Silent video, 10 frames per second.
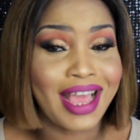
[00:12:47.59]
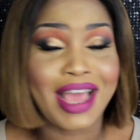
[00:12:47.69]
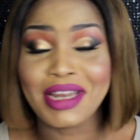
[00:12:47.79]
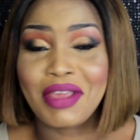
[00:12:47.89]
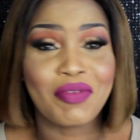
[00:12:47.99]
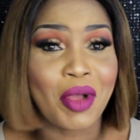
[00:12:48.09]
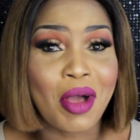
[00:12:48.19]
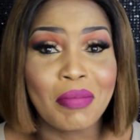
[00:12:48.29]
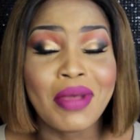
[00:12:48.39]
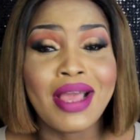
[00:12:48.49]
I hadn't even
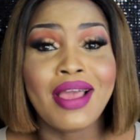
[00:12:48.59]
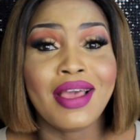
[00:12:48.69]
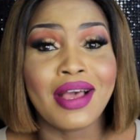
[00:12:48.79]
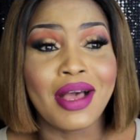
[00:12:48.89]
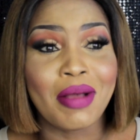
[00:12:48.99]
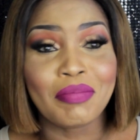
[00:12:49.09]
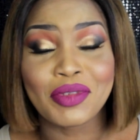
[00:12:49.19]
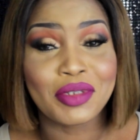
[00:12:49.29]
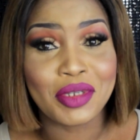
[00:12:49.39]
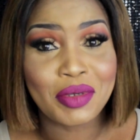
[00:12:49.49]
come
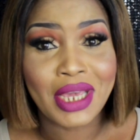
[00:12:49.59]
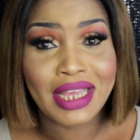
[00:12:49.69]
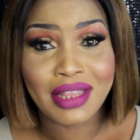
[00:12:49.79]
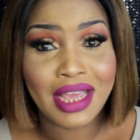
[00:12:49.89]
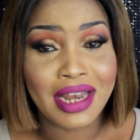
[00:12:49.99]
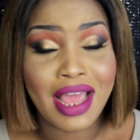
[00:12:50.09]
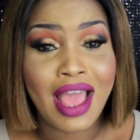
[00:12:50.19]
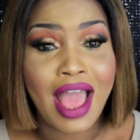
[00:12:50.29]
to the UK then,